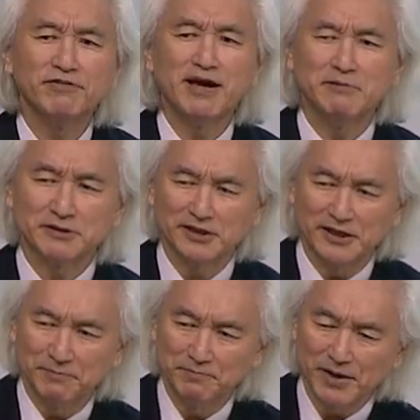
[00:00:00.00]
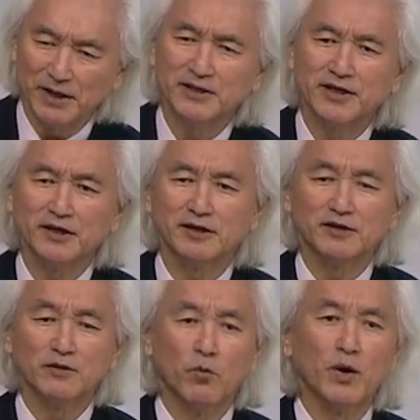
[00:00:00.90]
famously
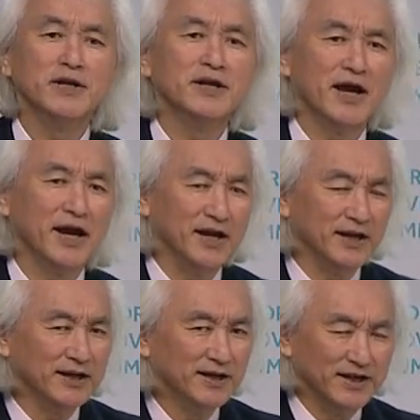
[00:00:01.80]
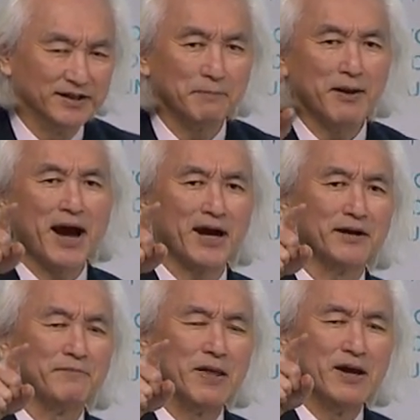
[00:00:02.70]
until one day, in the back,
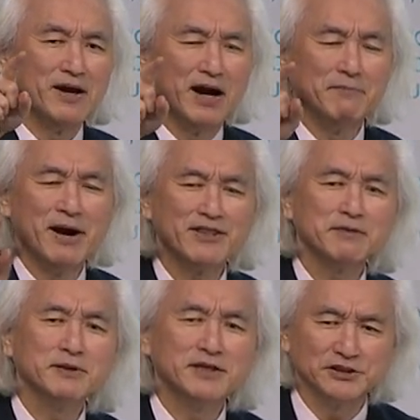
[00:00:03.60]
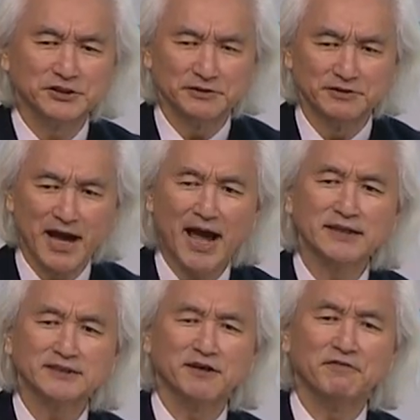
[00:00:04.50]
a mathematician
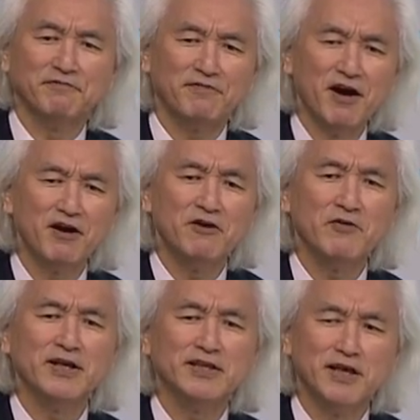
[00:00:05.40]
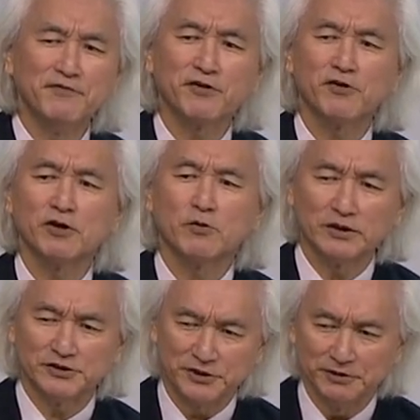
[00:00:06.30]
asked a very difficult
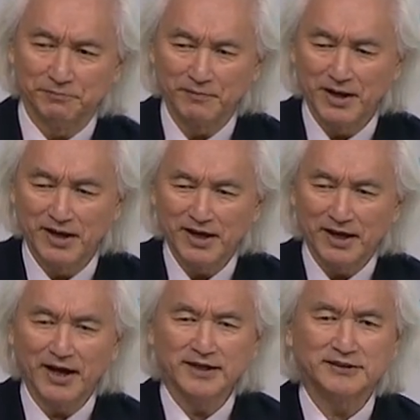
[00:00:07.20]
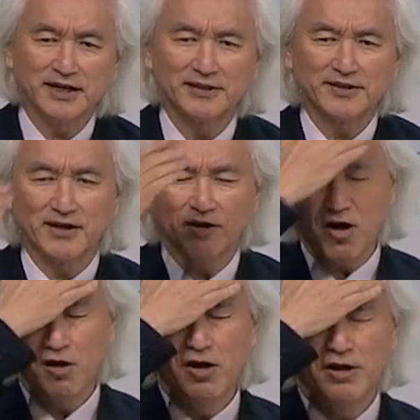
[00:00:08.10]
question. And Einstein thought,
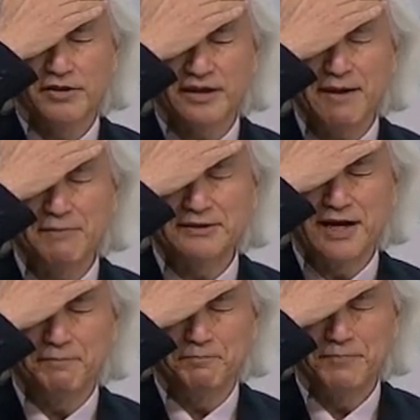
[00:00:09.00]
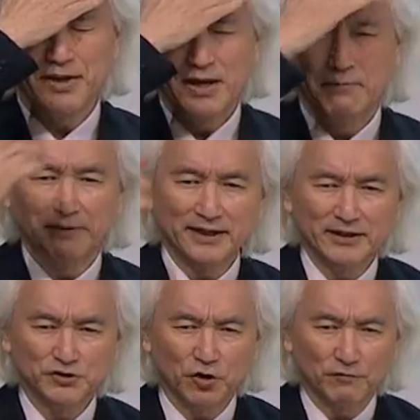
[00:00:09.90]
"Oh, the game is up." But then
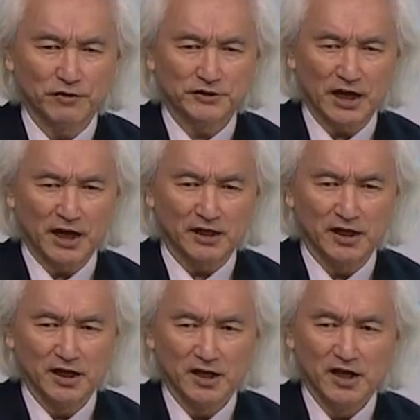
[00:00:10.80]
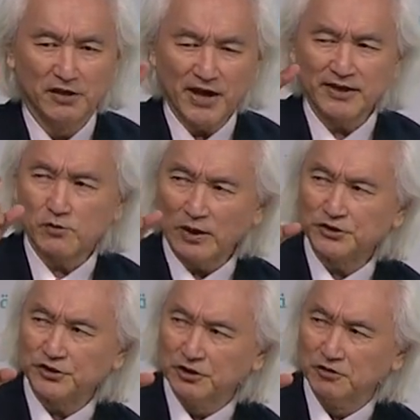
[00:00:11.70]
the chauffeur said, "That
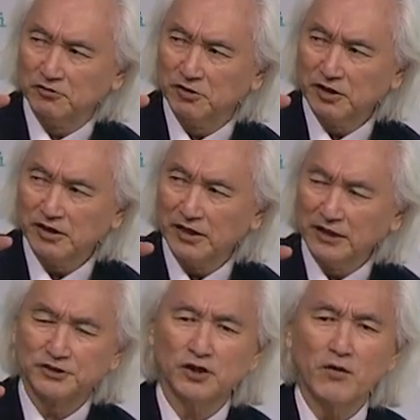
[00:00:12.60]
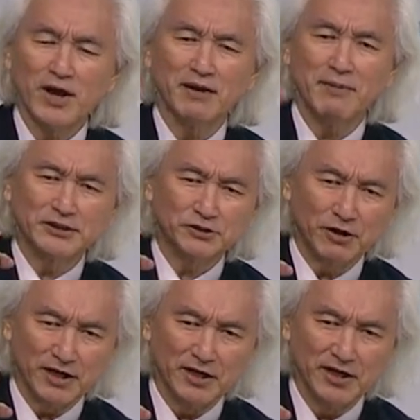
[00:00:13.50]
question is so
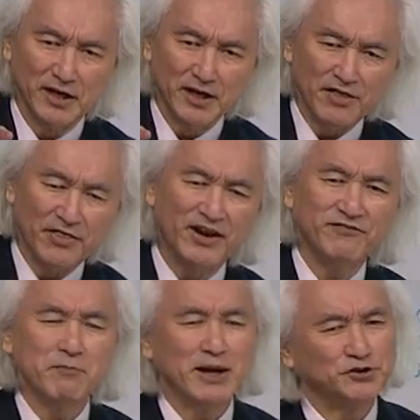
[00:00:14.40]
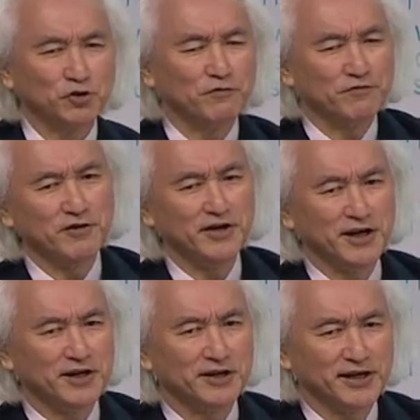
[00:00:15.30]
elementary that even my chauffeur
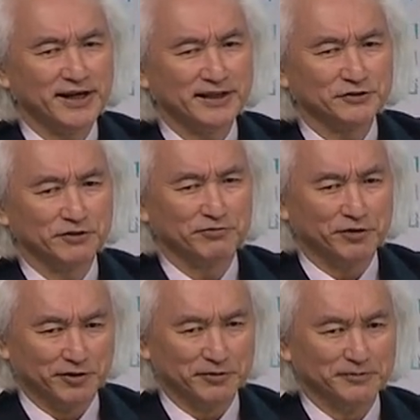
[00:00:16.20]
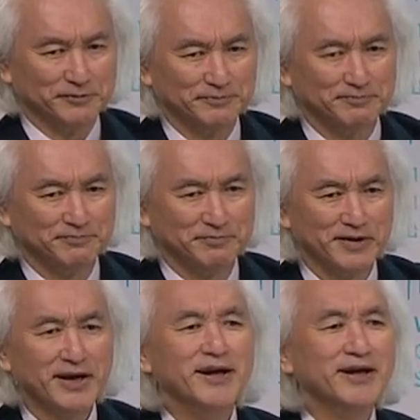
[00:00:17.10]
here can answer it for you."
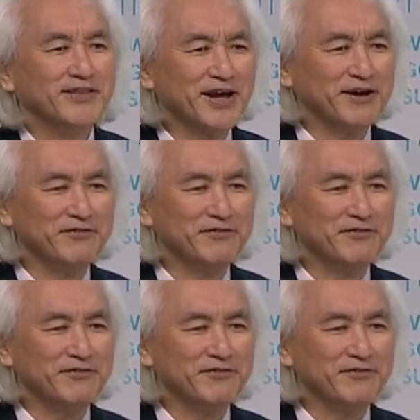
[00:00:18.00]
Thank